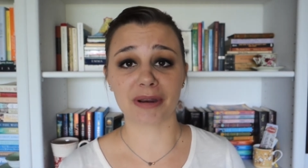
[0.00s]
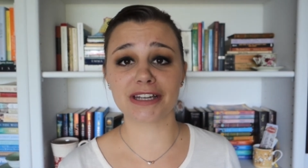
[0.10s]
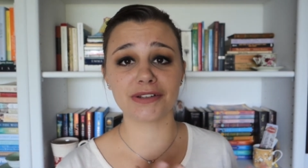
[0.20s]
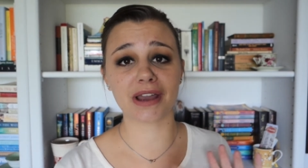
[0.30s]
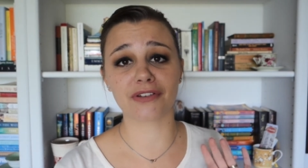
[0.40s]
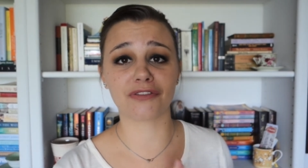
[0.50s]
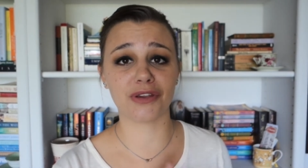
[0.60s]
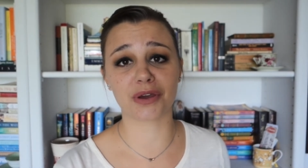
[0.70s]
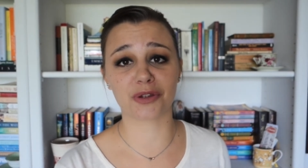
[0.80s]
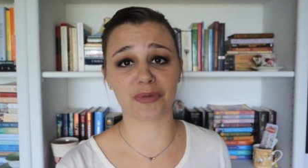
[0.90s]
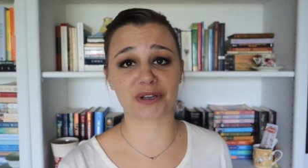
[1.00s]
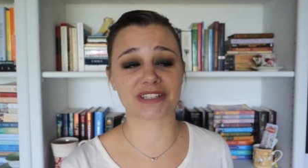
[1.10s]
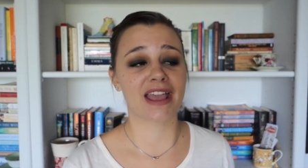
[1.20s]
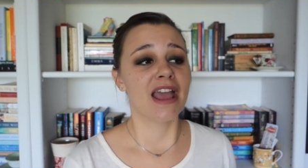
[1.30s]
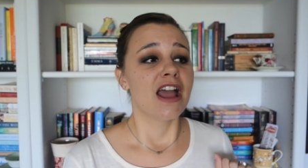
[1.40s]
But I do have a few other
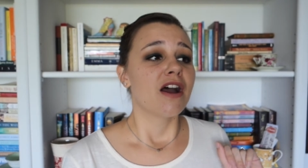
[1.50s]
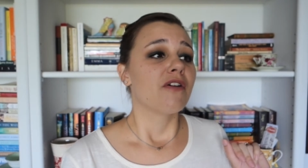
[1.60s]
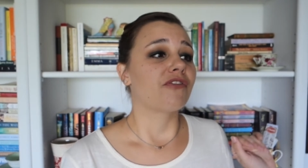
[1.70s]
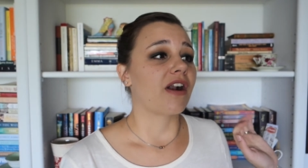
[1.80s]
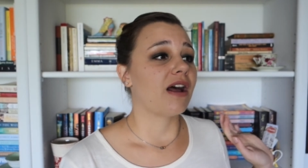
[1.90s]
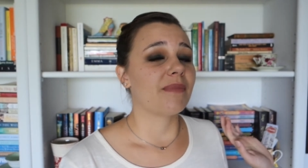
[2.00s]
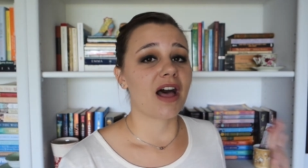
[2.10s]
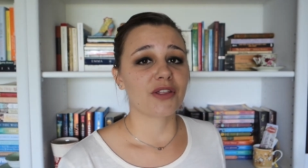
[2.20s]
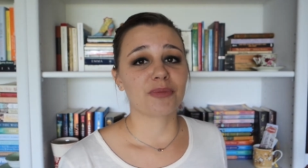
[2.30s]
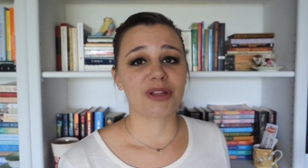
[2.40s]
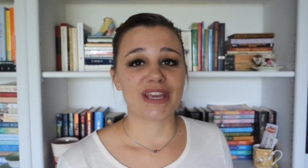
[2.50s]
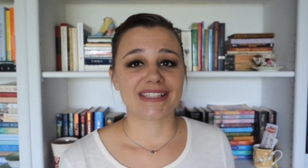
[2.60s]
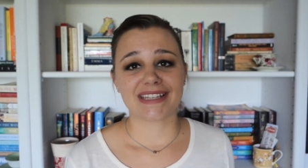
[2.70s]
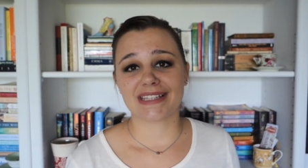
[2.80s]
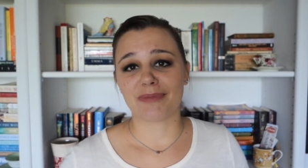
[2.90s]
books from other
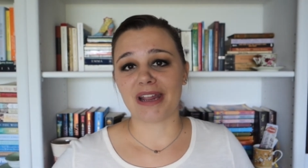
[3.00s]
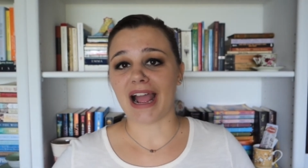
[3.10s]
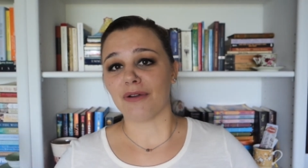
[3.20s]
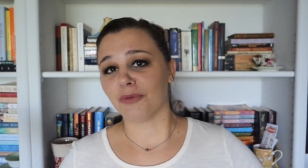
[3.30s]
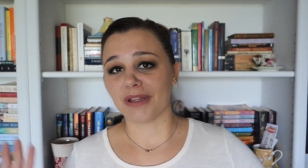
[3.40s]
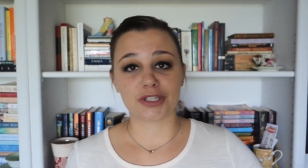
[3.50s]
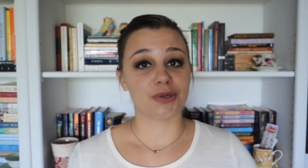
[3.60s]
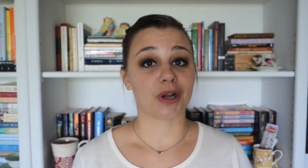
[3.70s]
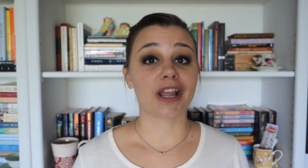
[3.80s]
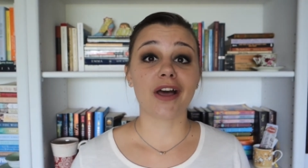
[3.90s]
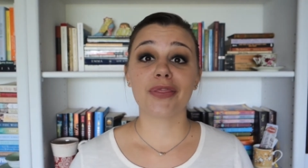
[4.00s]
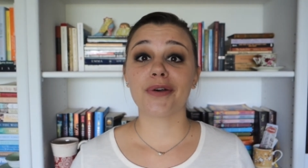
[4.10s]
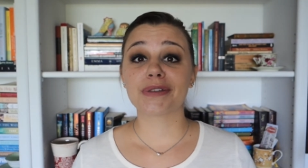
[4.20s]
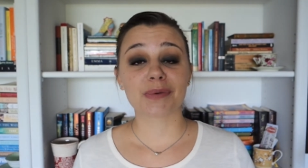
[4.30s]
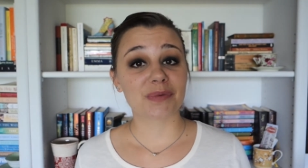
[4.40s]
places, but I will mention where I got
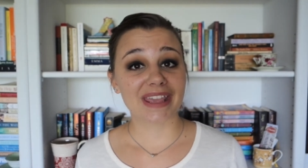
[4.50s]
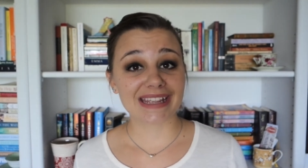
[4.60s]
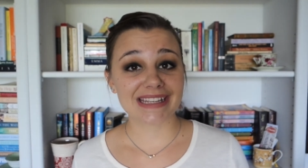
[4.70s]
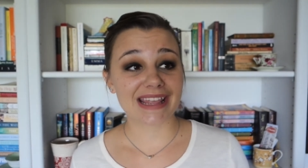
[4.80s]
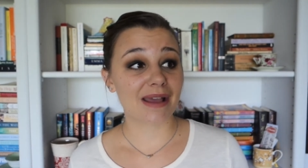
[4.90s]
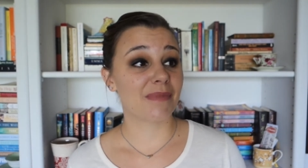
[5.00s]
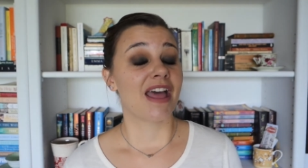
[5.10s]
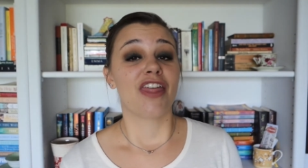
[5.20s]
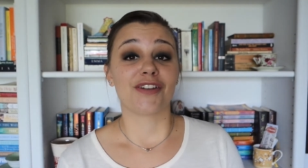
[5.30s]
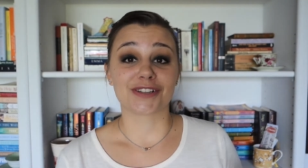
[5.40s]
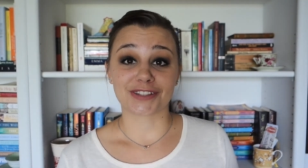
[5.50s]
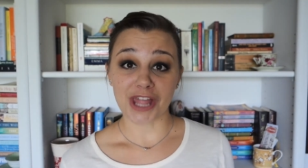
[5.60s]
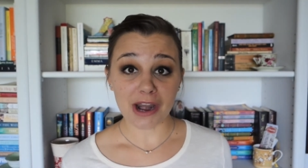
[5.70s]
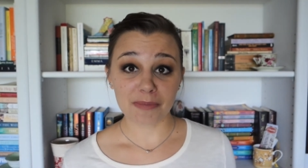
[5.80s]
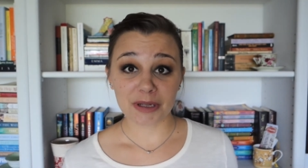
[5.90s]
those when we get to them. There's a
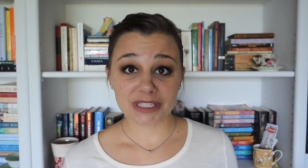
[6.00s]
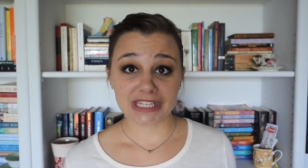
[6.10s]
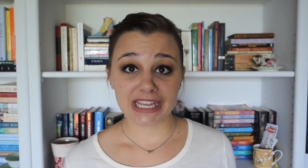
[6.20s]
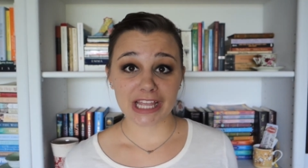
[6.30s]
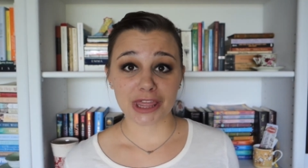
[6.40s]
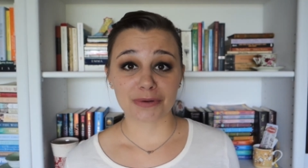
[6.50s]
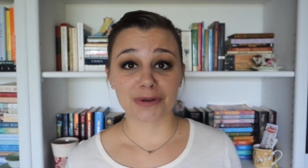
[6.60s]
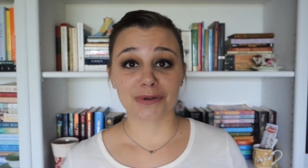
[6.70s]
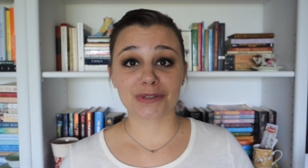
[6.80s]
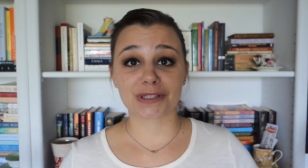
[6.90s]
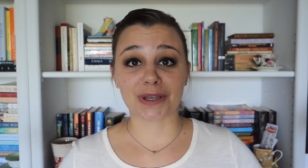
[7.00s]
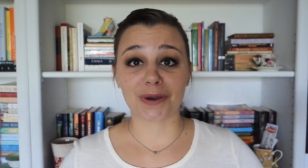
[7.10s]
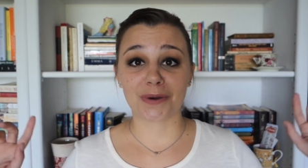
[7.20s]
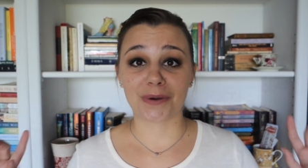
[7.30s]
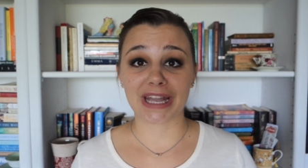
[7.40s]
lot of books to get through,
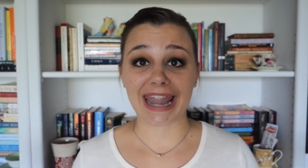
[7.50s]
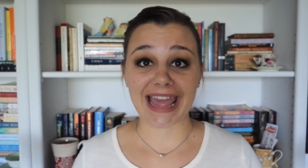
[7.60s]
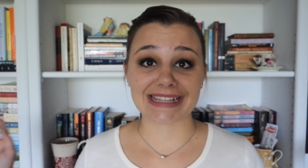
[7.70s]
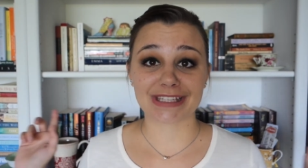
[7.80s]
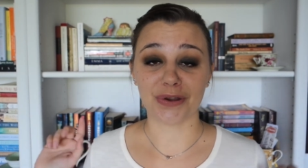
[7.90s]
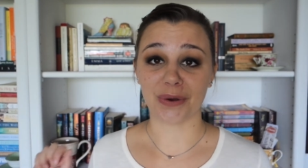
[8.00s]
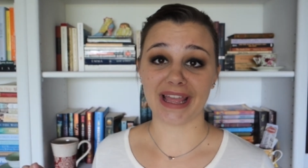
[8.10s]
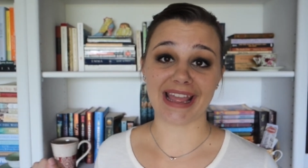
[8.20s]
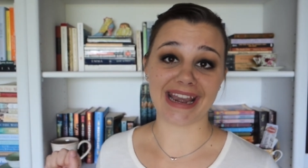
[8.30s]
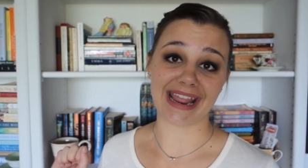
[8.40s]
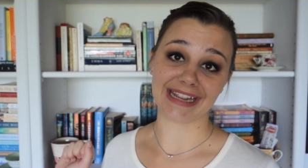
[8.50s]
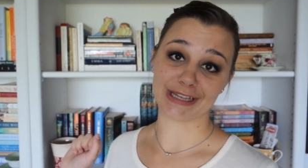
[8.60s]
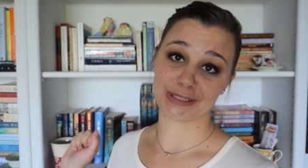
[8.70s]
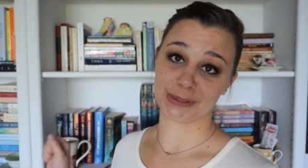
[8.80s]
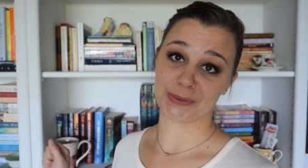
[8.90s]
so let's go ahead and
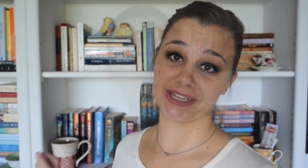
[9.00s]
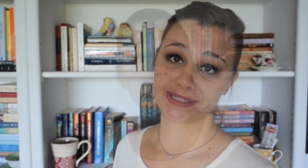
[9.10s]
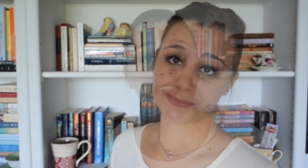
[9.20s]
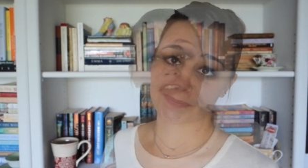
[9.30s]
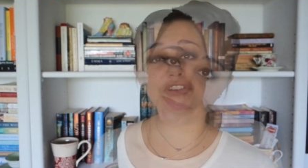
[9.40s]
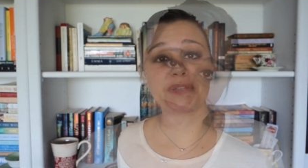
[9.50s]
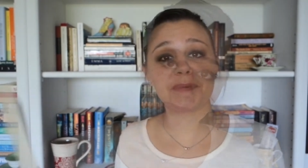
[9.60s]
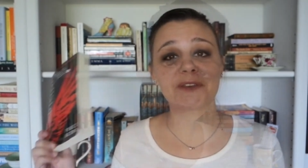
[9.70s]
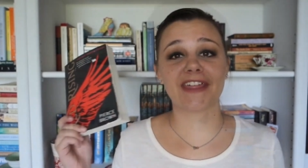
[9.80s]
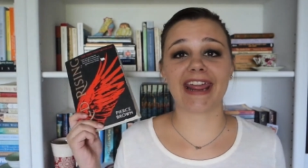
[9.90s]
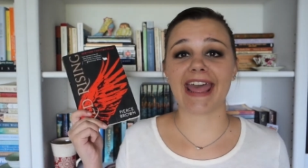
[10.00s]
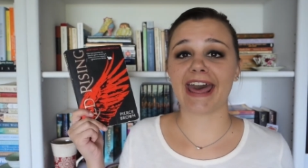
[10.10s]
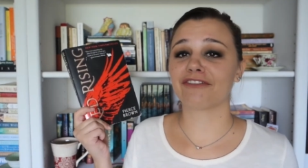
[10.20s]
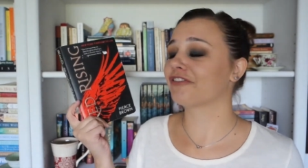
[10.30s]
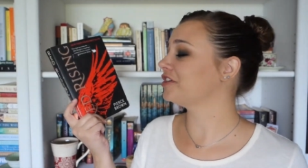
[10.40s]
get to it. The first book that I
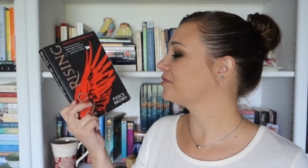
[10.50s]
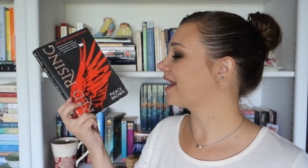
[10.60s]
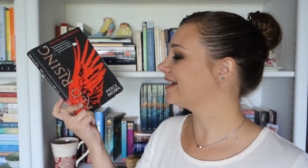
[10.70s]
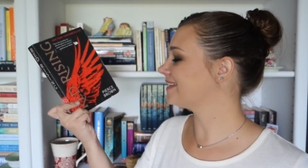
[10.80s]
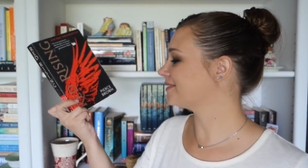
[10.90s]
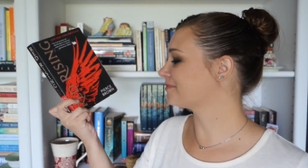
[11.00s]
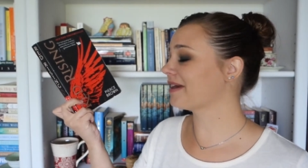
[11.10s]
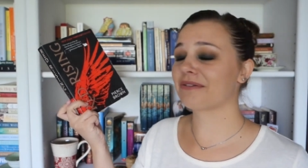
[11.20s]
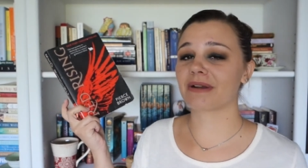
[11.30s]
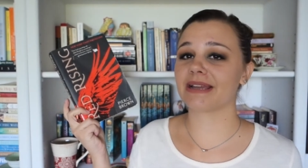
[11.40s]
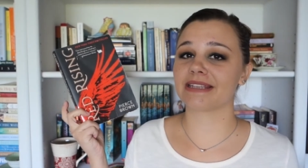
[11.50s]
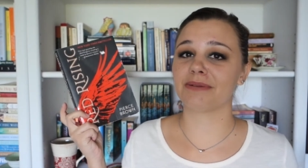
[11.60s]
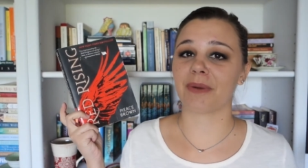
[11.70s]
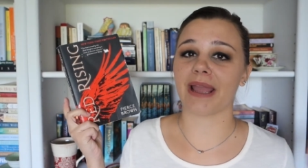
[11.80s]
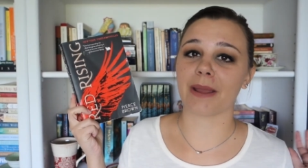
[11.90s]
have for you guys is Red
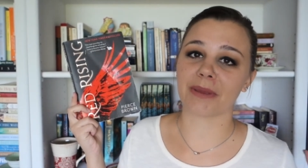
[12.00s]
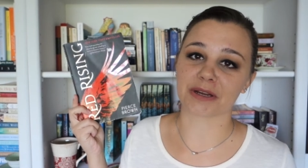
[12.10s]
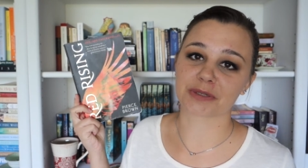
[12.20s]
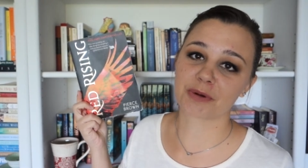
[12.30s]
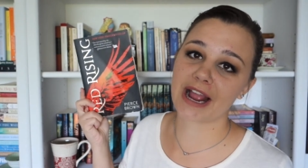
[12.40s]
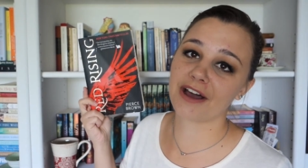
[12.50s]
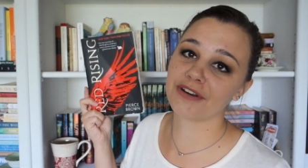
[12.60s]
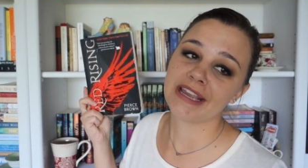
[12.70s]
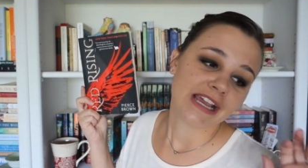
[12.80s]
Rising by Pierce Brown.